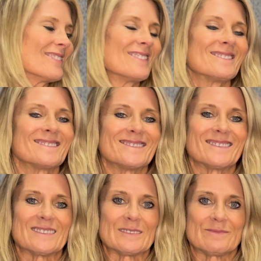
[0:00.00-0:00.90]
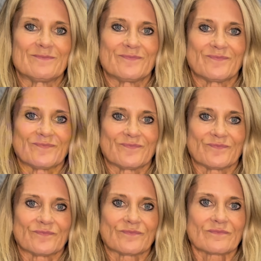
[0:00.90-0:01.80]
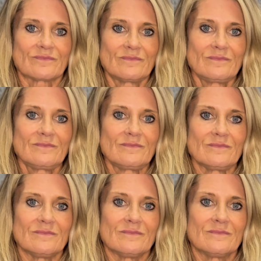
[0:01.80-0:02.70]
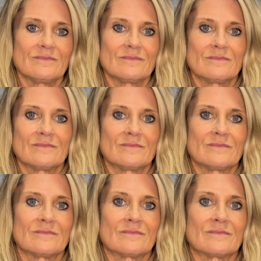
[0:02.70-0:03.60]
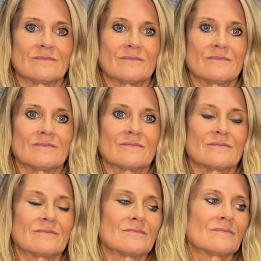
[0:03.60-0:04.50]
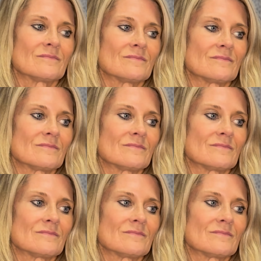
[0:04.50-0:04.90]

[no speech]